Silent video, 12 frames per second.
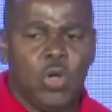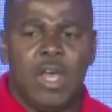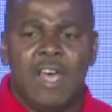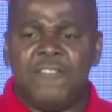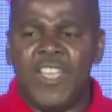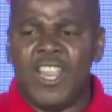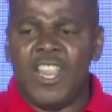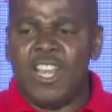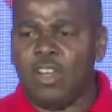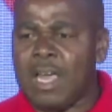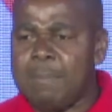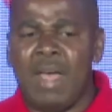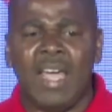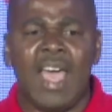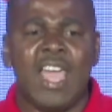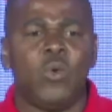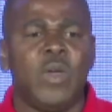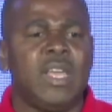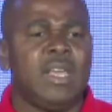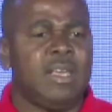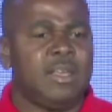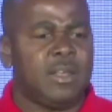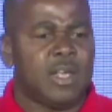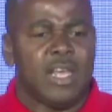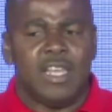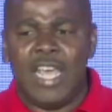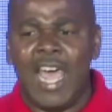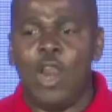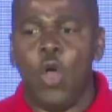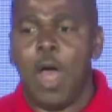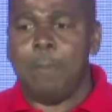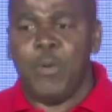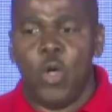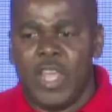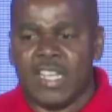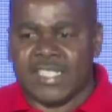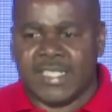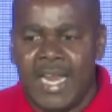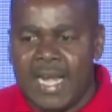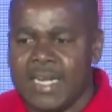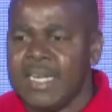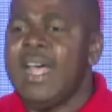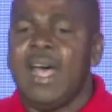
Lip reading: feel you can mama guy we. Yellow or blue, you're still.